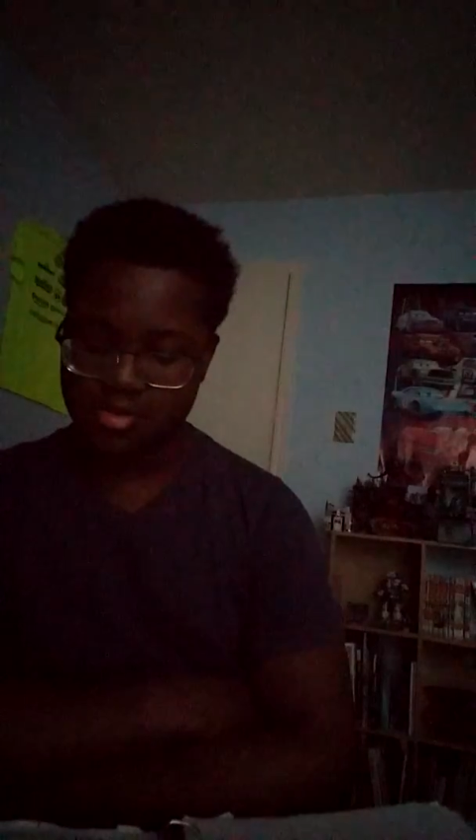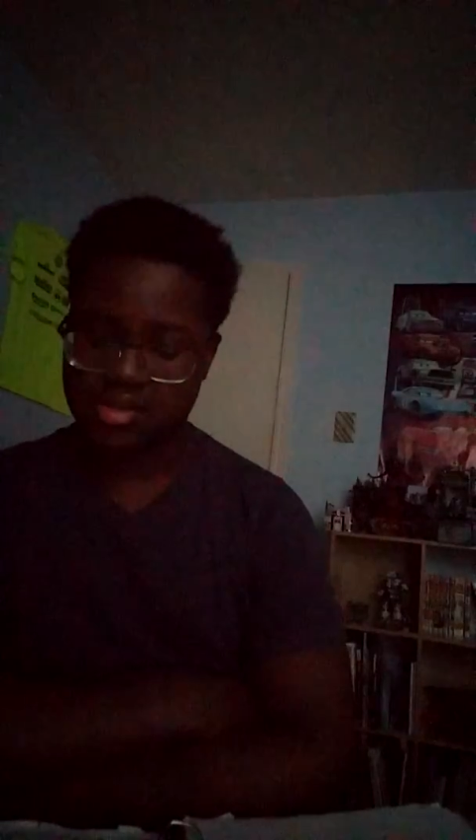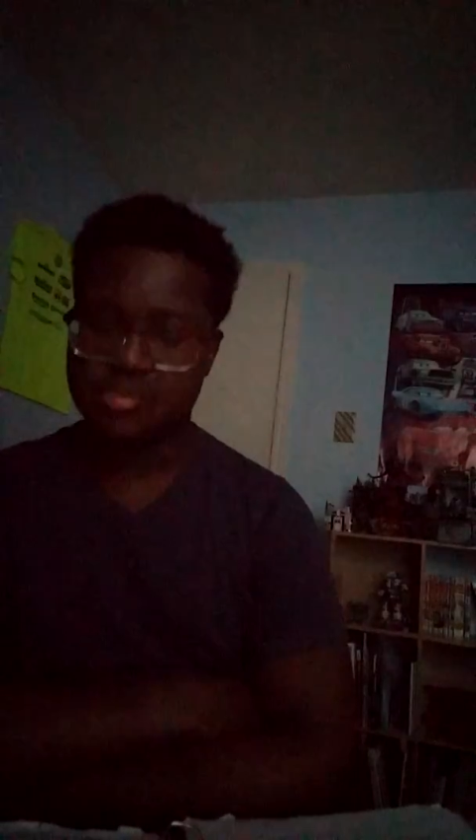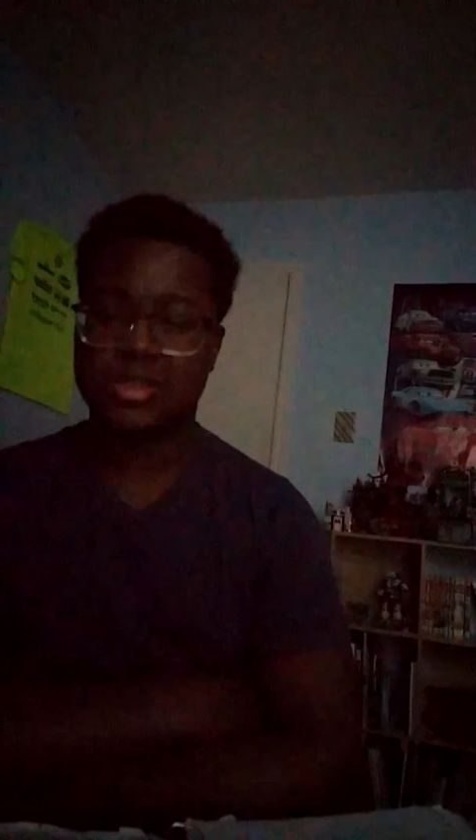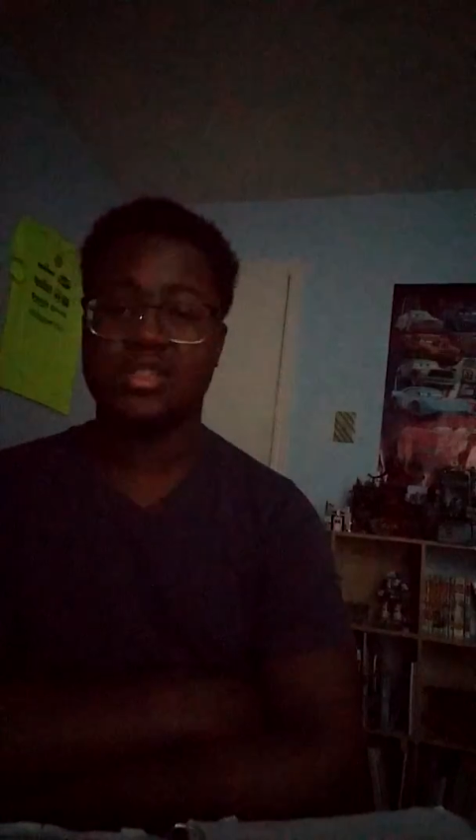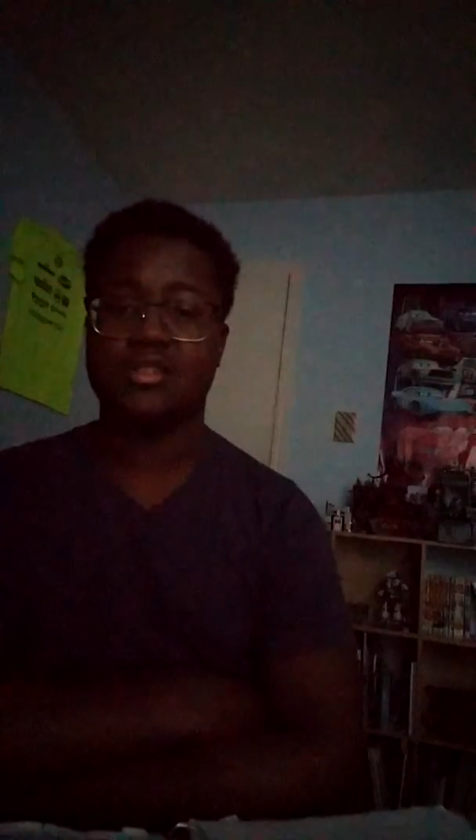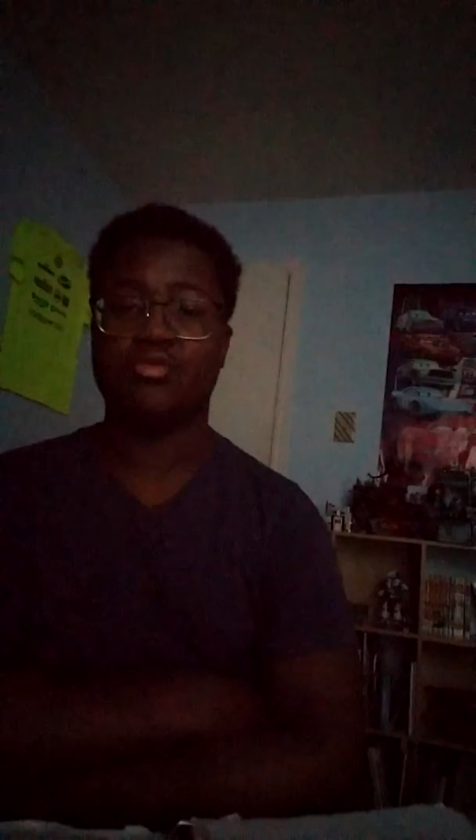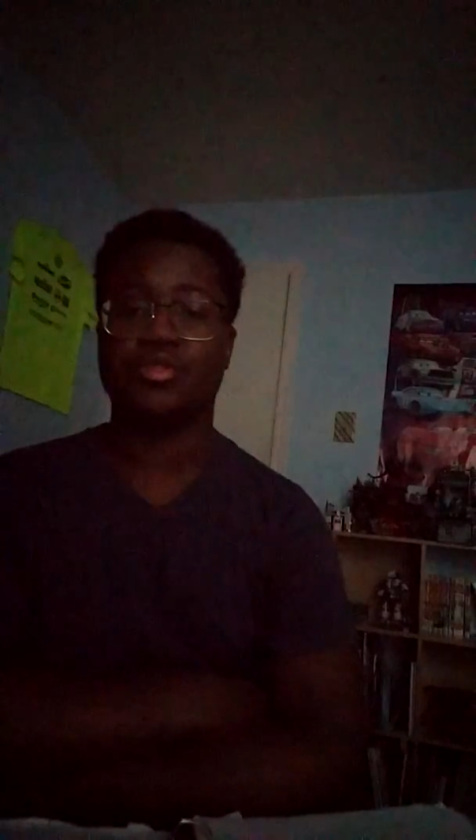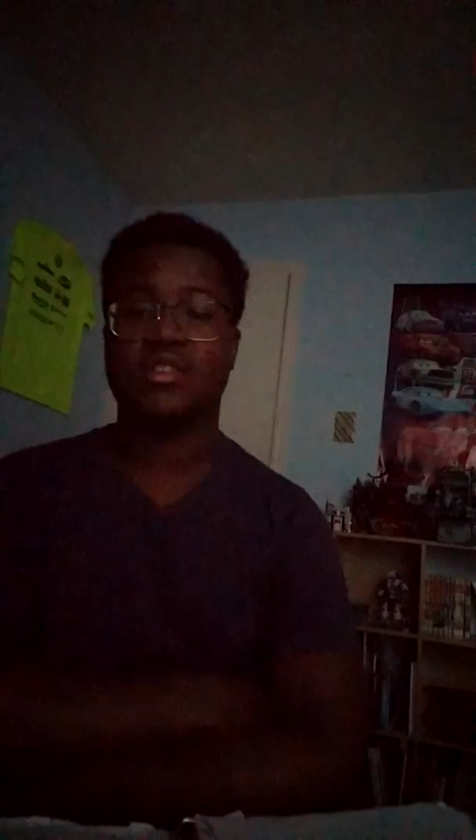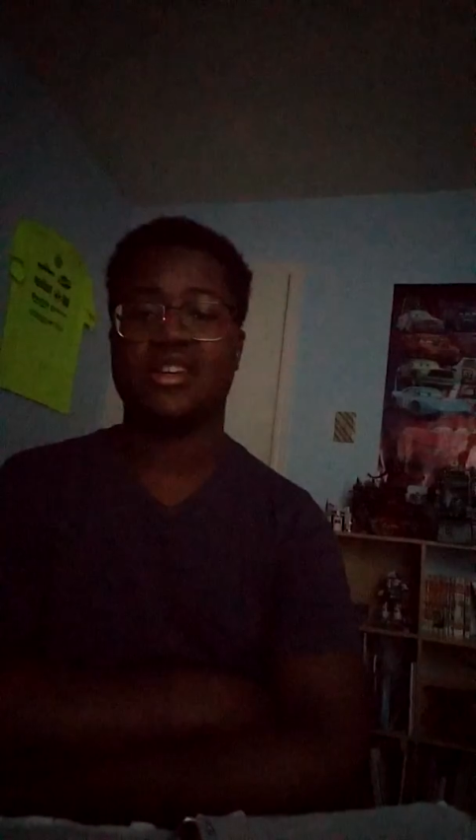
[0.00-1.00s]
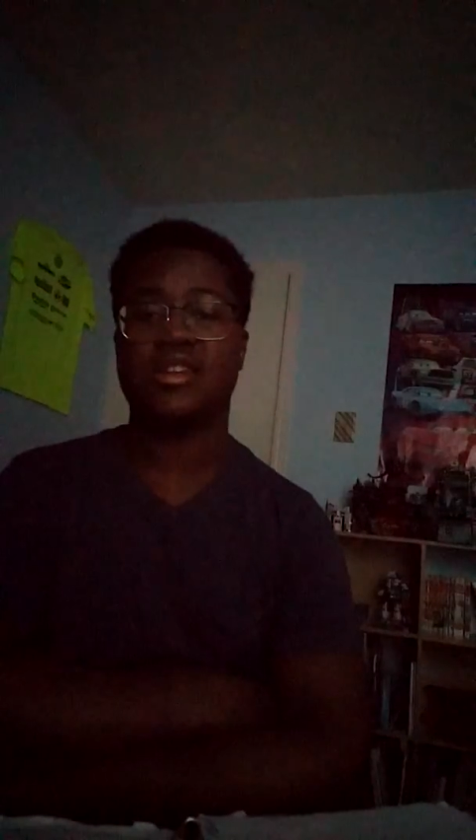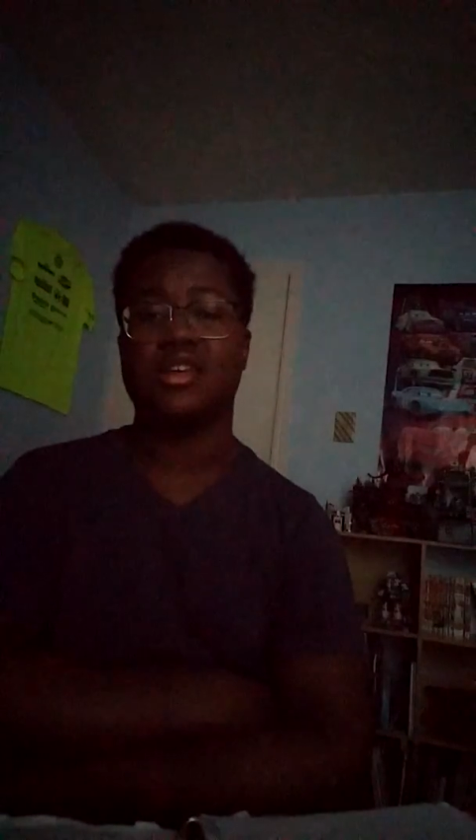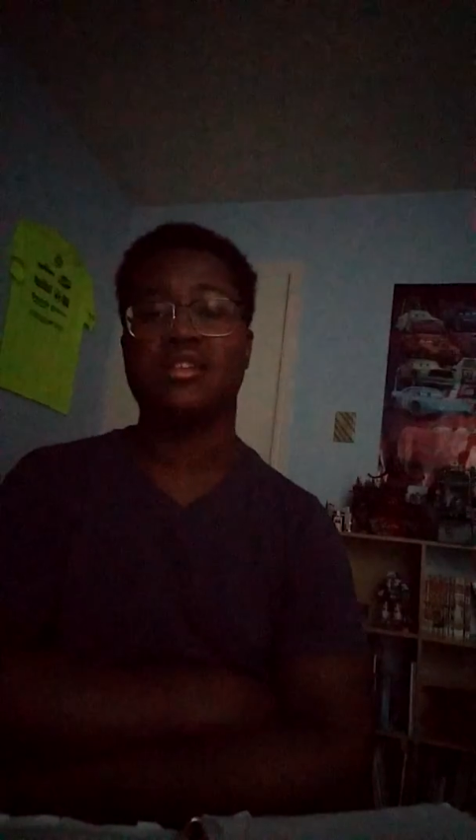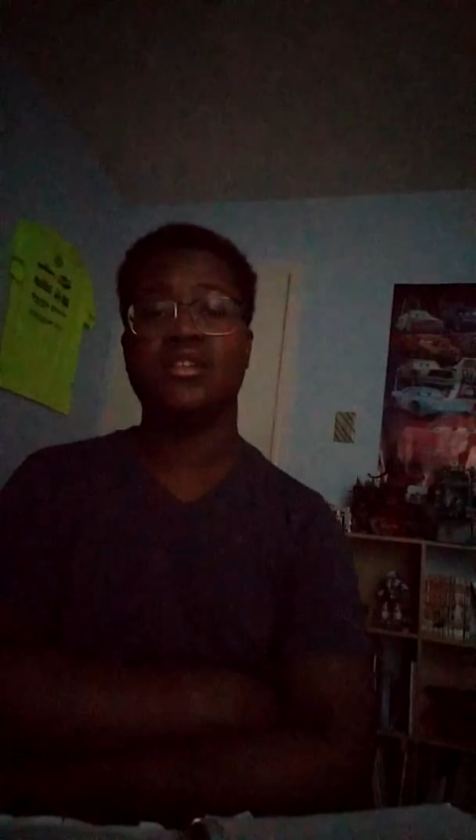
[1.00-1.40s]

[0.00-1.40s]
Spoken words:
especially when you're counting.